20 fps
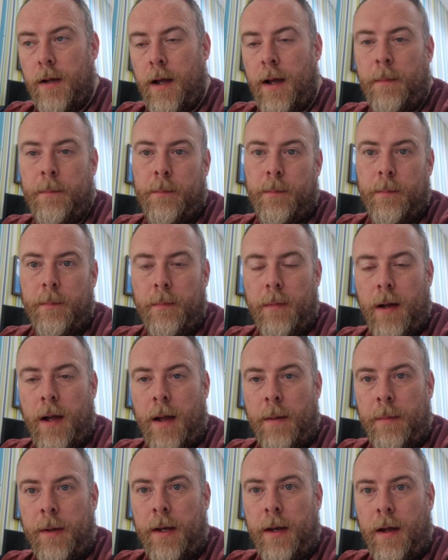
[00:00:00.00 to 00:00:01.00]

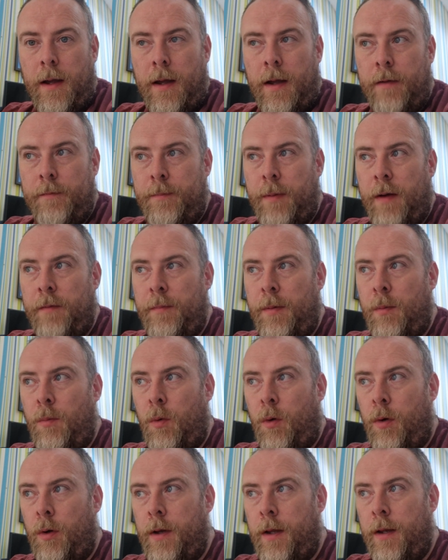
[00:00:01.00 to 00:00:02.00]
I've been
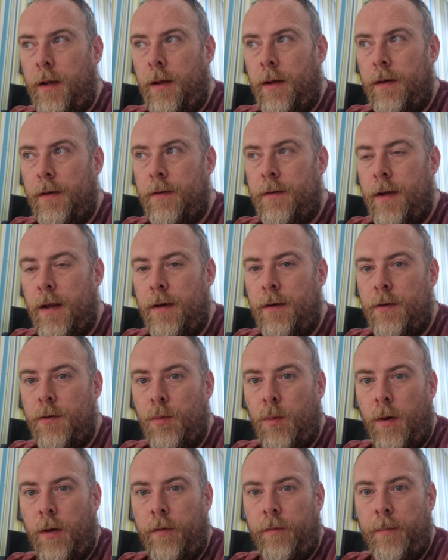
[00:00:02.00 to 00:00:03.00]
walking like 10 to
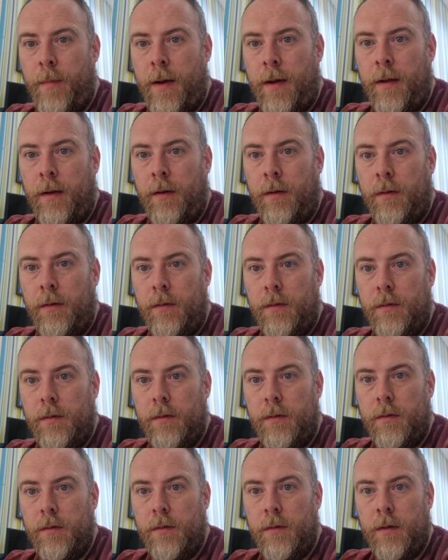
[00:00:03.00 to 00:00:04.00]
12 mile,
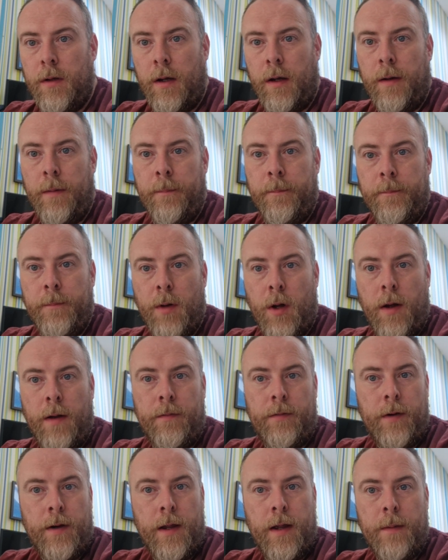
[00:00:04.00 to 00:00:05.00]
not
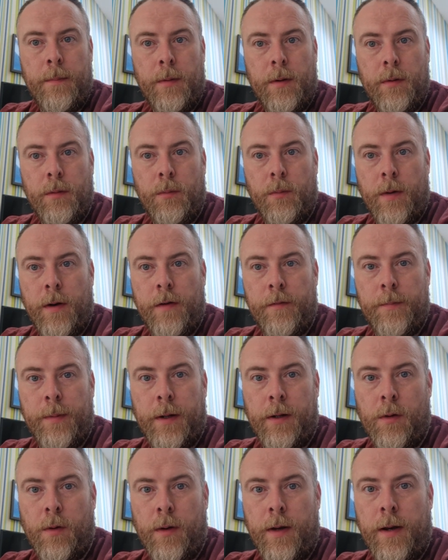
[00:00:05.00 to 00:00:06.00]
every day, but when I've
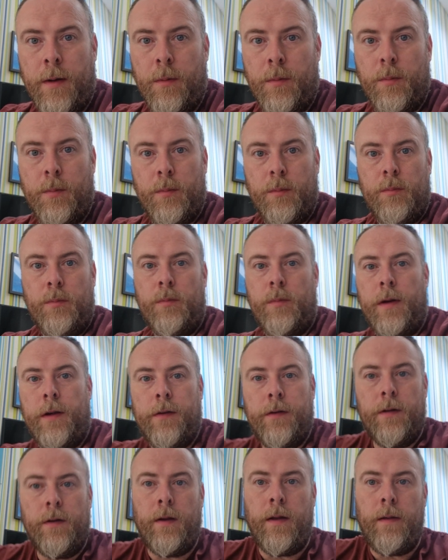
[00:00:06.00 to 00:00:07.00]
been going out
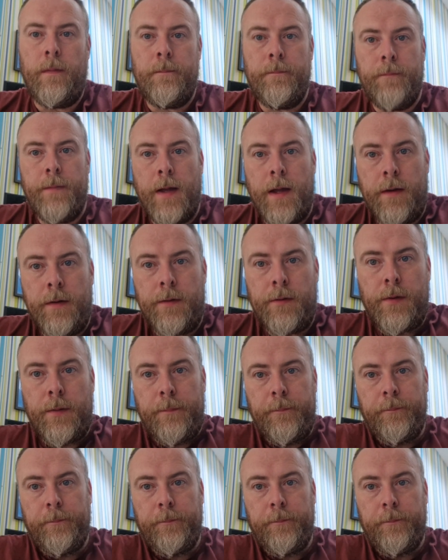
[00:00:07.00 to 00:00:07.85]
recently, and